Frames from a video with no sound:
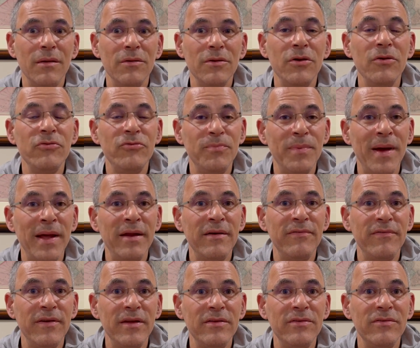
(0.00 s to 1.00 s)
huge
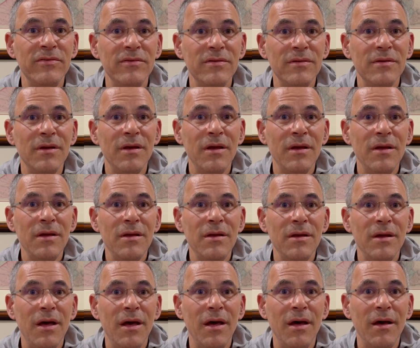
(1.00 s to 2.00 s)
benefits
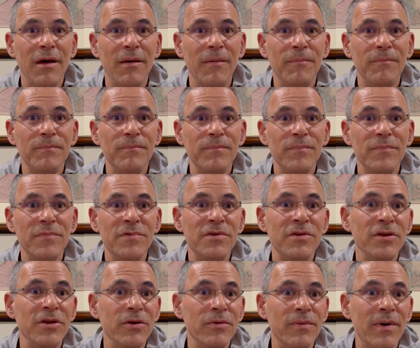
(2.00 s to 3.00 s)
um, to
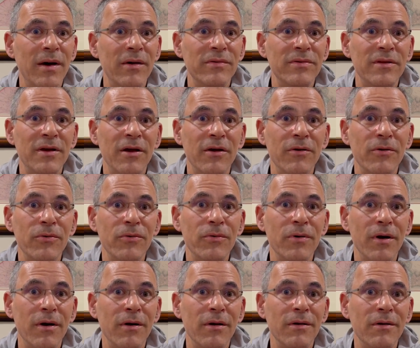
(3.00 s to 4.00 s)
you out there who
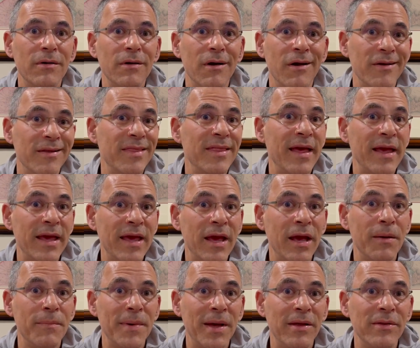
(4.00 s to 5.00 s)
are, are thinking
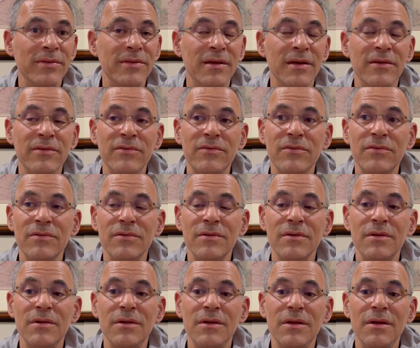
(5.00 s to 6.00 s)
about this.
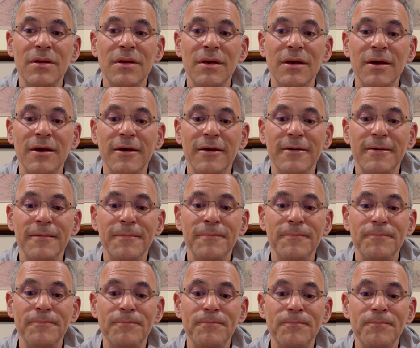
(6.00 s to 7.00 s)
Um,
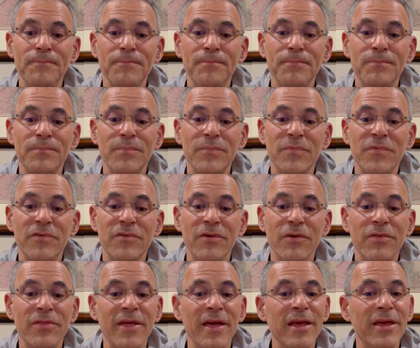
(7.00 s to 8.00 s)
so
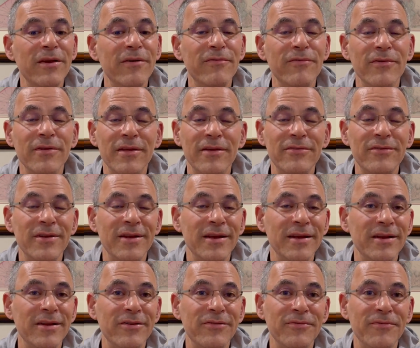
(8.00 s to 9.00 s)
thank you for listening
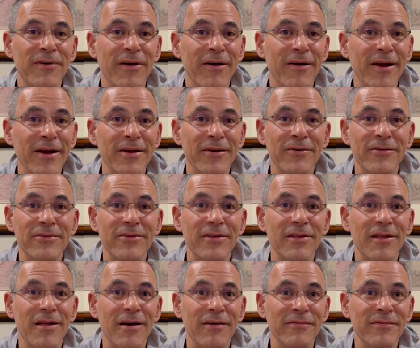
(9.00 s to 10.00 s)
this far. I know it's a
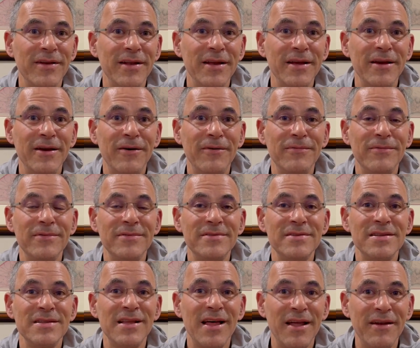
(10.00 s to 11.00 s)
long video, it's
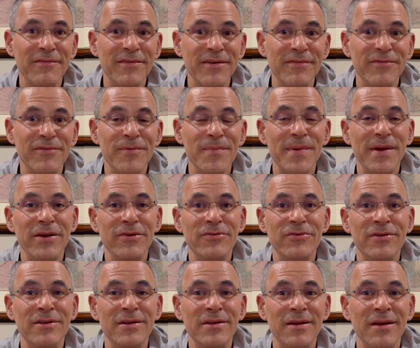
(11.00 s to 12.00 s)
a lot of information,